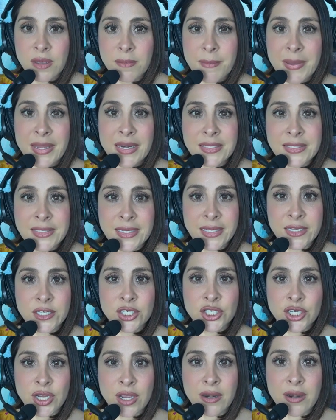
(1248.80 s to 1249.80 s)

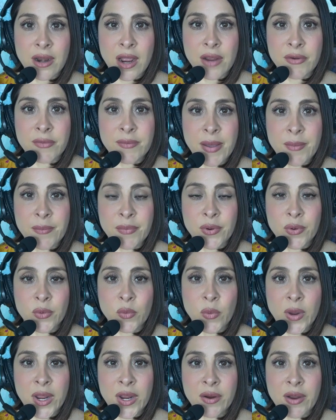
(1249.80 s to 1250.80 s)
meditation, I remember,
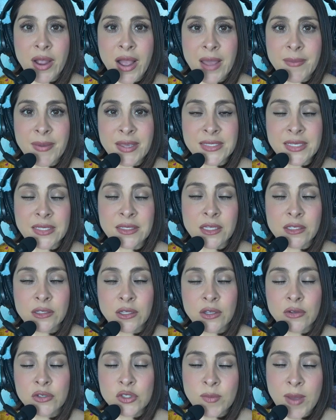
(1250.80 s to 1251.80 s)
where I basically
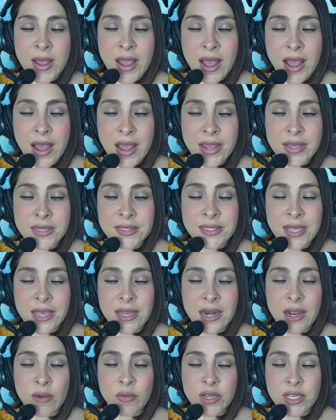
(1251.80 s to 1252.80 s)
closed my eyes
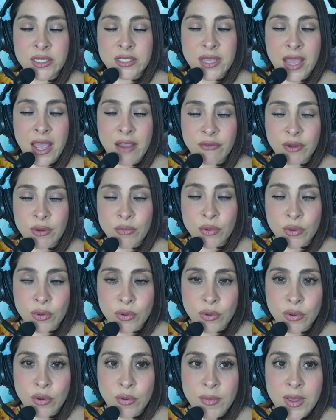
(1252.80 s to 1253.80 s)
and I went into every
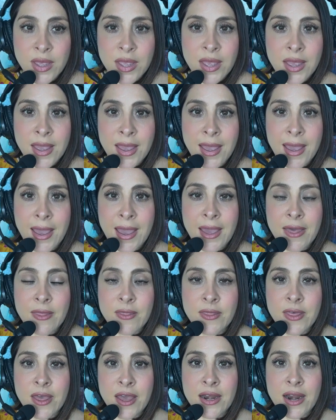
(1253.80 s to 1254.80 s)
room.
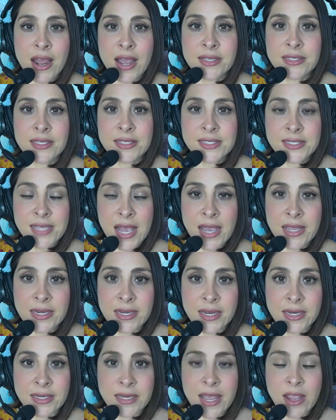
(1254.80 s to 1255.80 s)
And then I
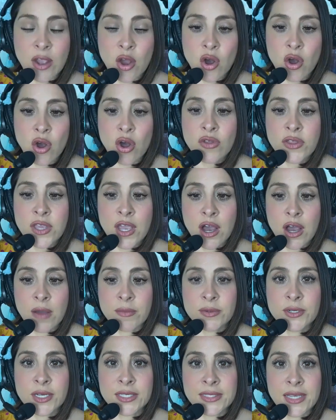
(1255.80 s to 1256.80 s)
decided like all the
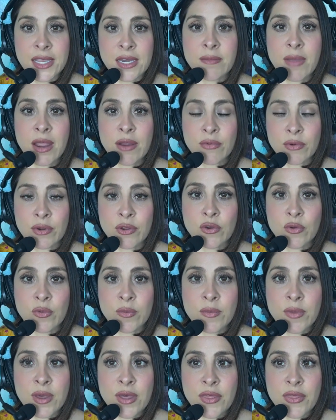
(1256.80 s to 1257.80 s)
objects in my
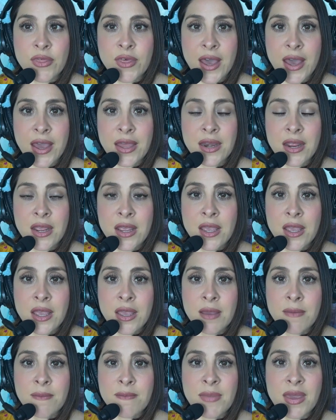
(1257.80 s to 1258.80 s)
room that
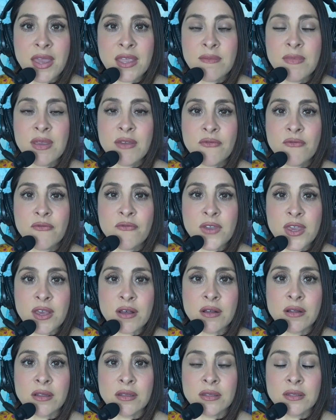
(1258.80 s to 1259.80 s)
made me
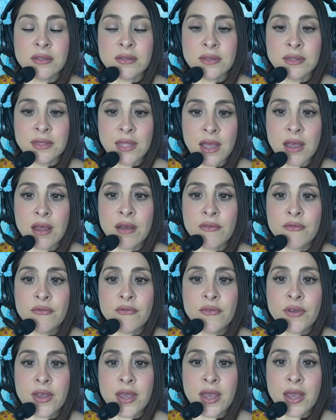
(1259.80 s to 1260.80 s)
feel love
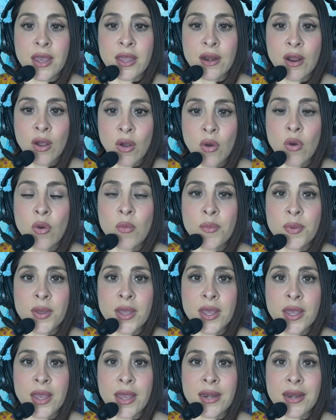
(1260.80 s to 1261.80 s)
and hope
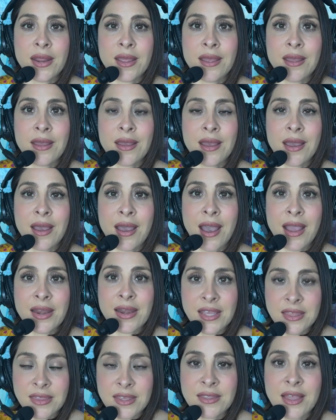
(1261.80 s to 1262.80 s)
and
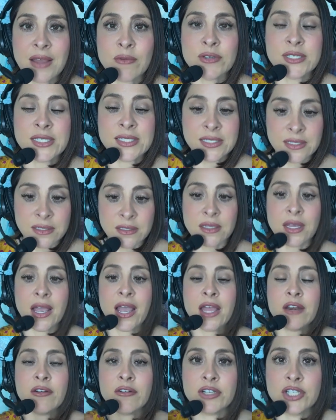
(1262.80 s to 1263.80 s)
anything that was still
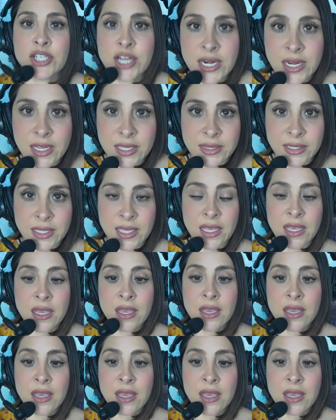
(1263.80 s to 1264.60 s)
energetically